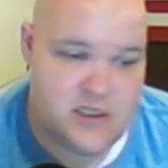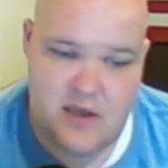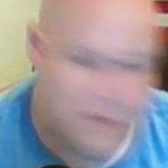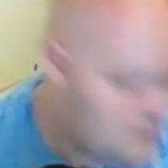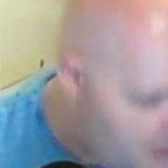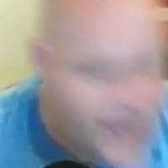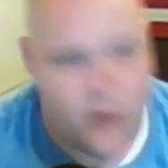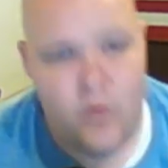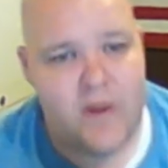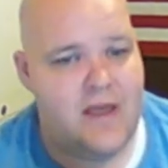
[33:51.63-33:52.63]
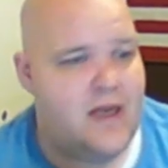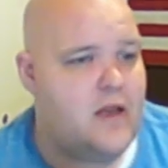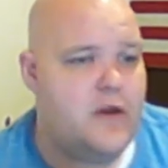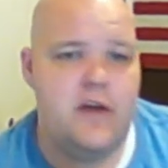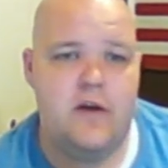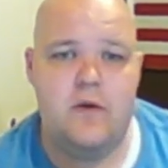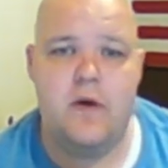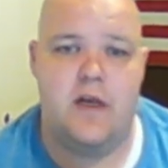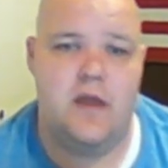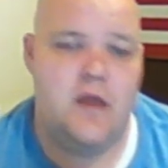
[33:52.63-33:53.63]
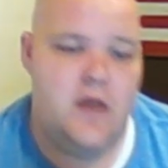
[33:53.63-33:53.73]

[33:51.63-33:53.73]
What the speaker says: I was like, Mike, what the hell are you doing?